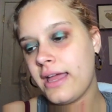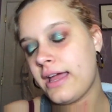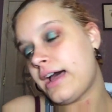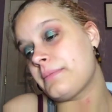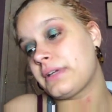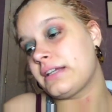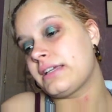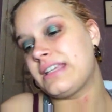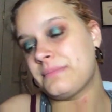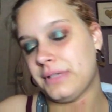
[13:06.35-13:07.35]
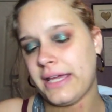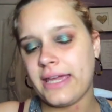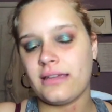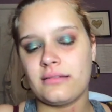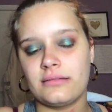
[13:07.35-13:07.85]
I'm going to keep
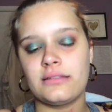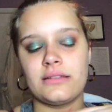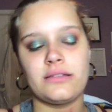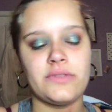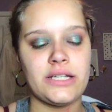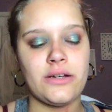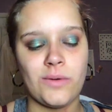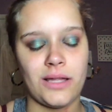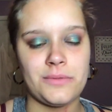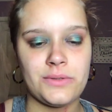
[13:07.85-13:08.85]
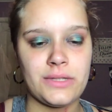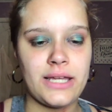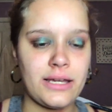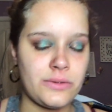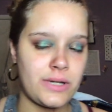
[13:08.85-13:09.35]
playing the video while I'm doing
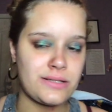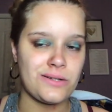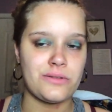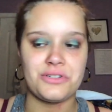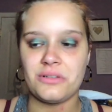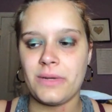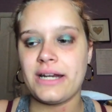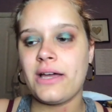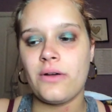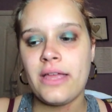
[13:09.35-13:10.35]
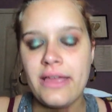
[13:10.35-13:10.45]
that. You guys know the drill by now.